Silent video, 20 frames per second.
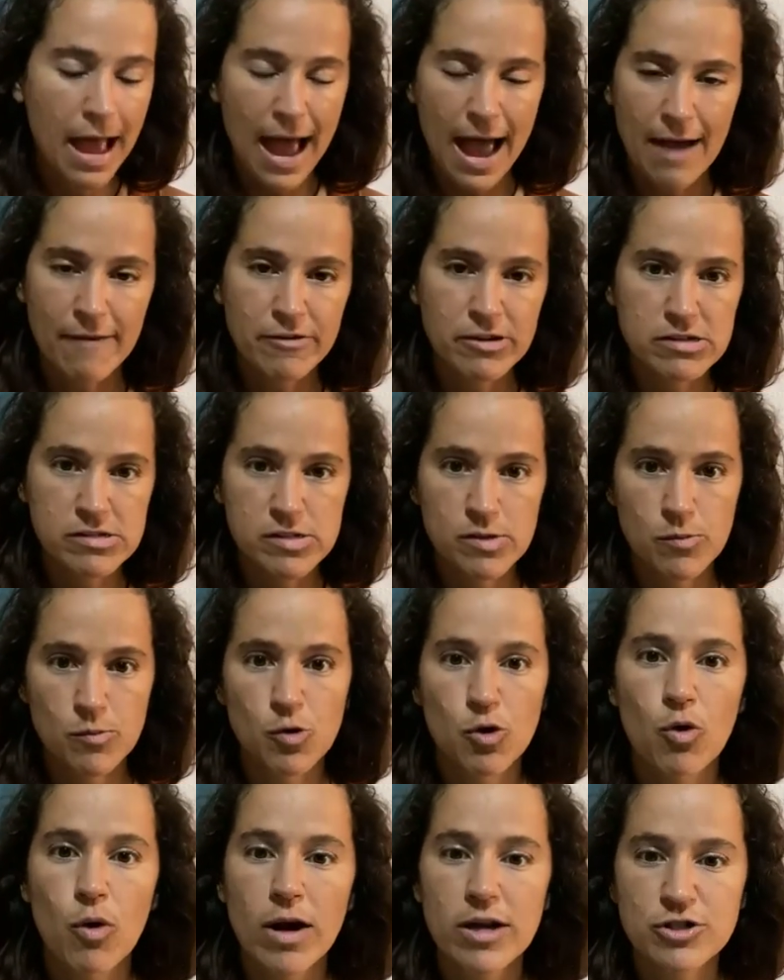having some
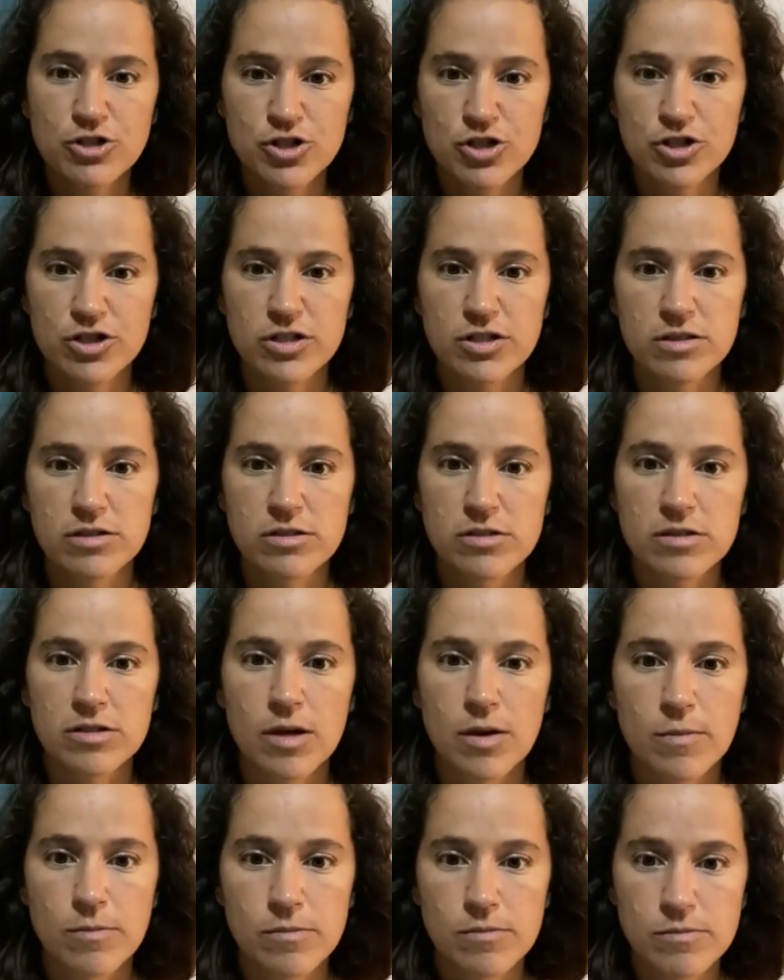questions
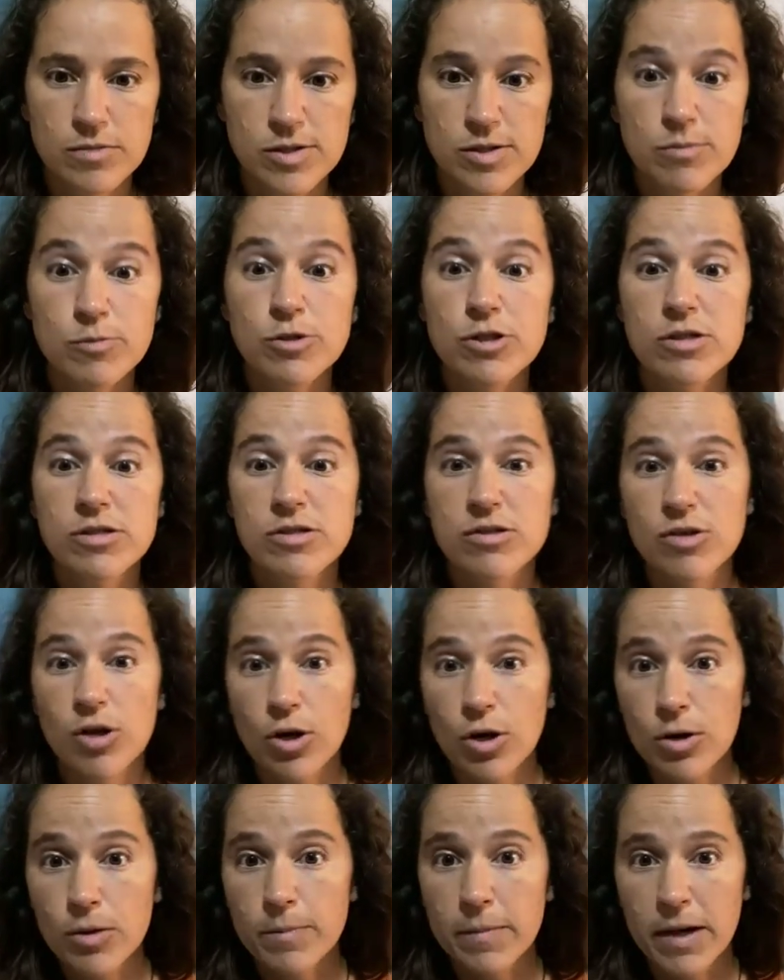some some
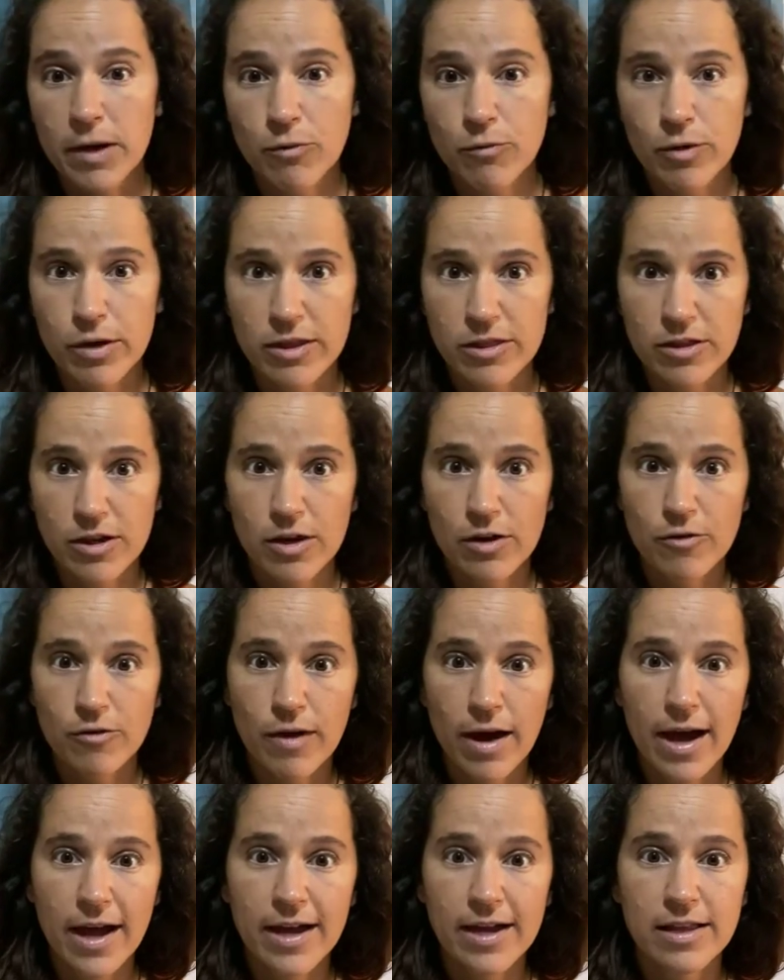discernment with it
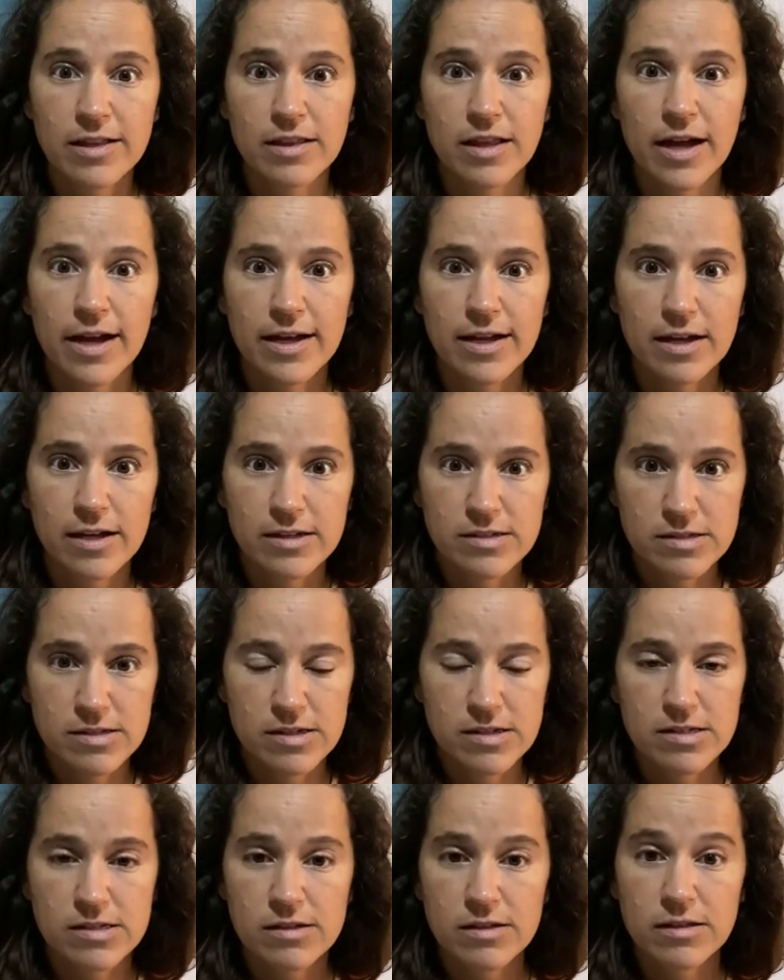right like is
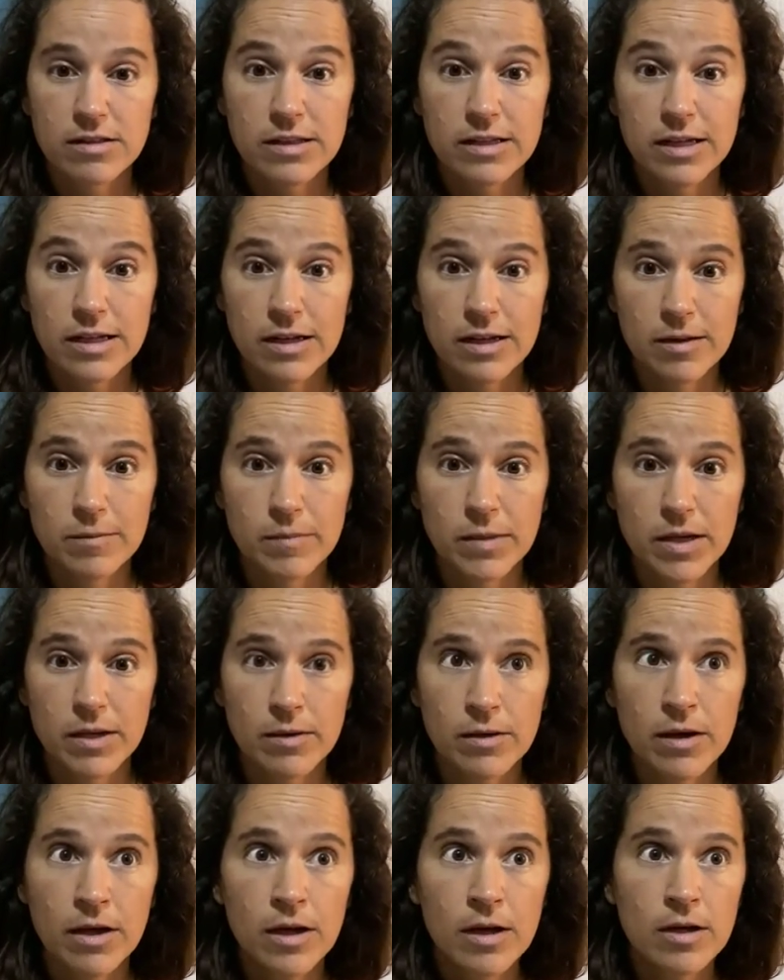this leading
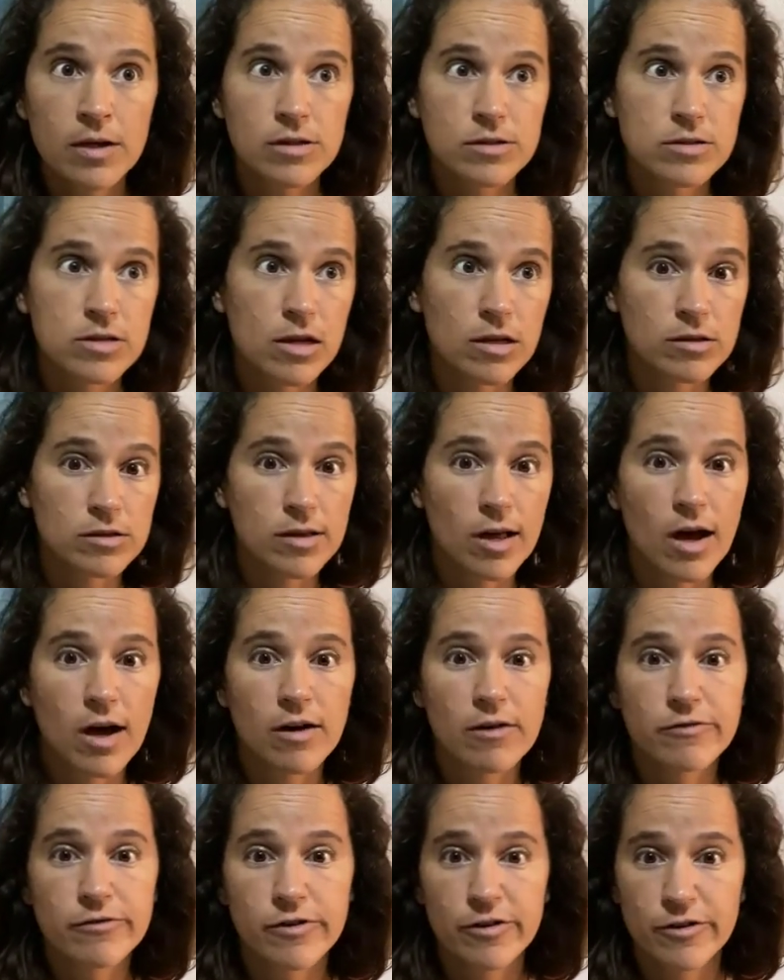me to
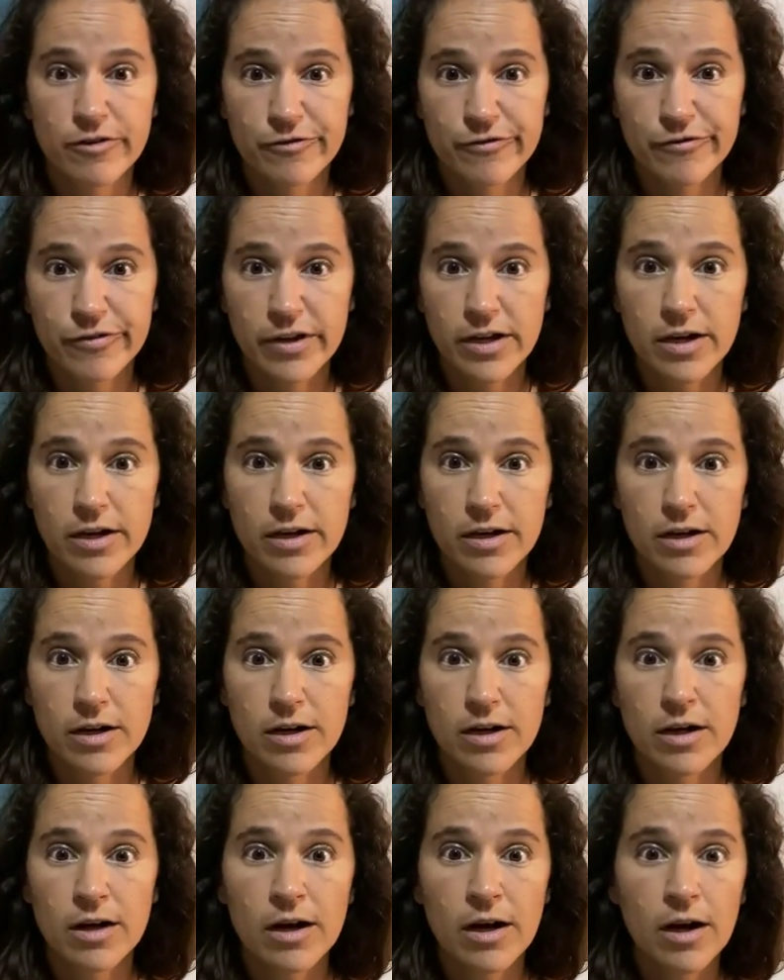love or
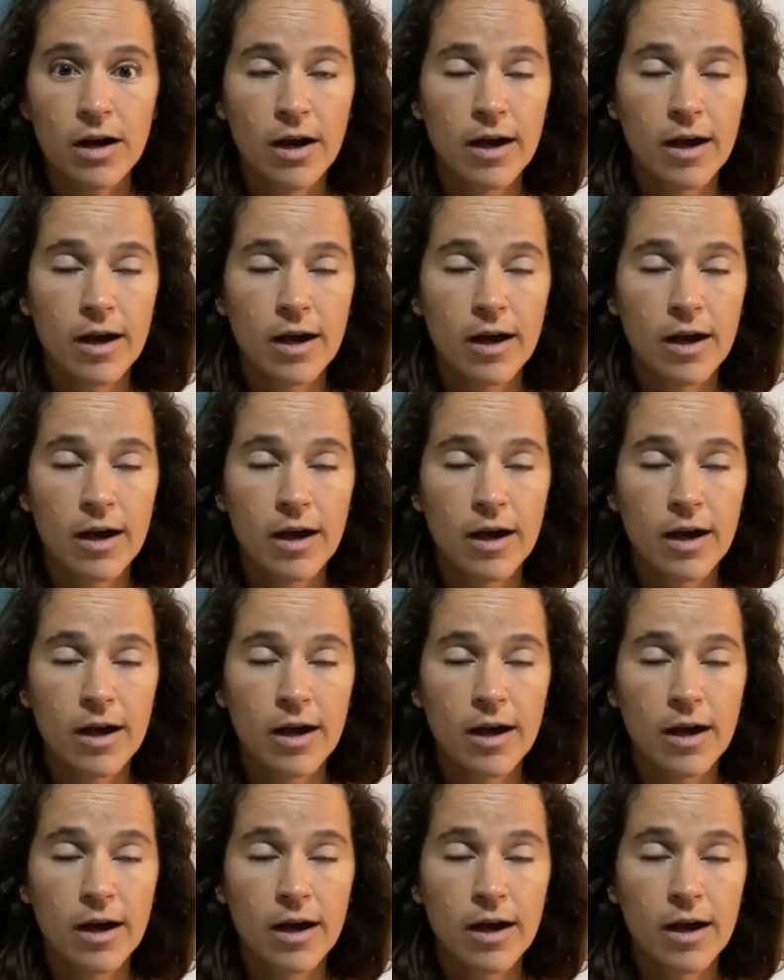fear?